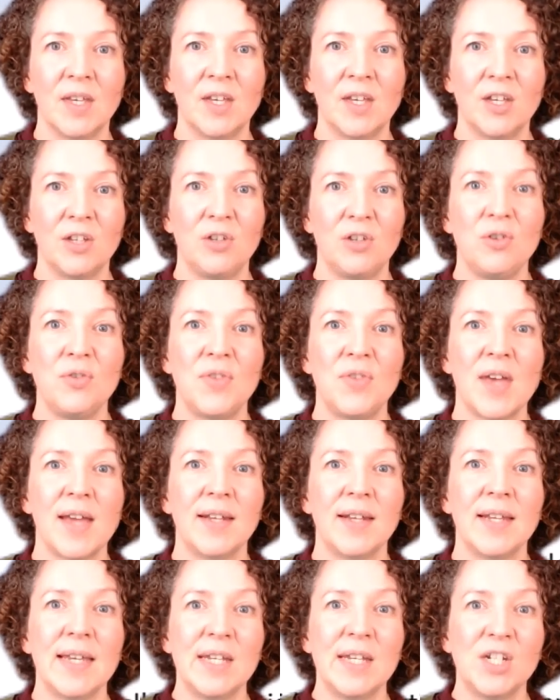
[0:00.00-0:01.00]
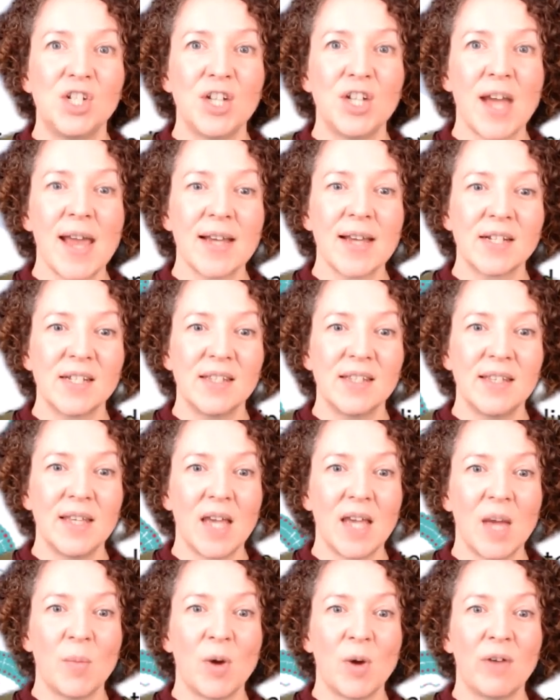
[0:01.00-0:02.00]
You then inject the
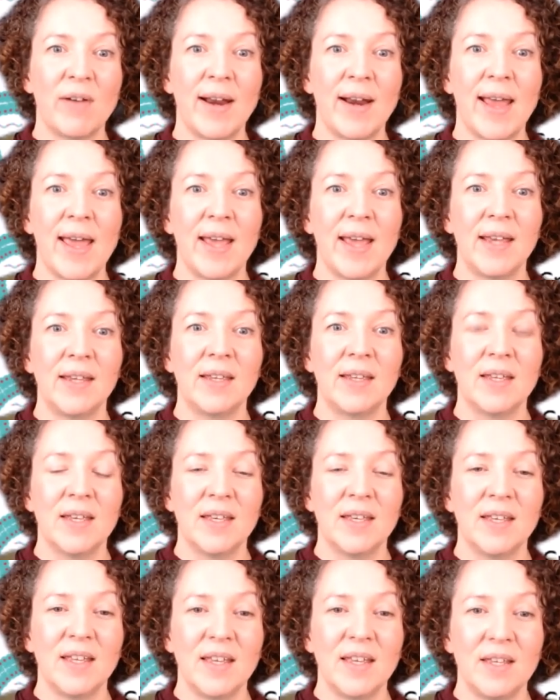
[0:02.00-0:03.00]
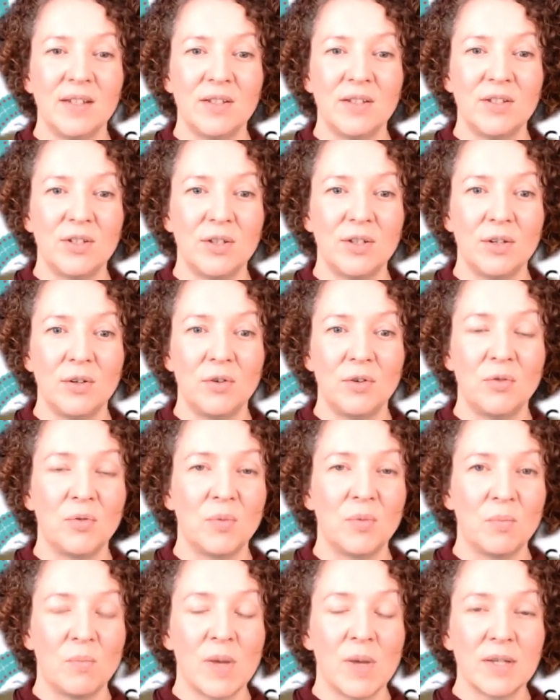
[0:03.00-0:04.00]
mRNA into
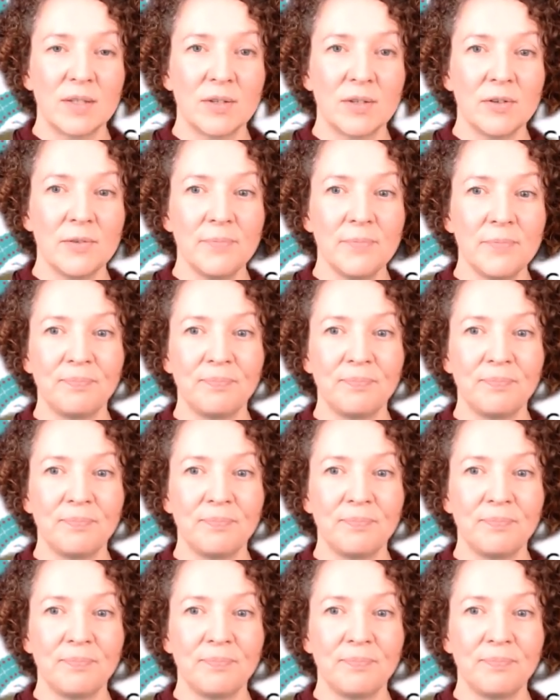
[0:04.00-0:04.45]
muscle,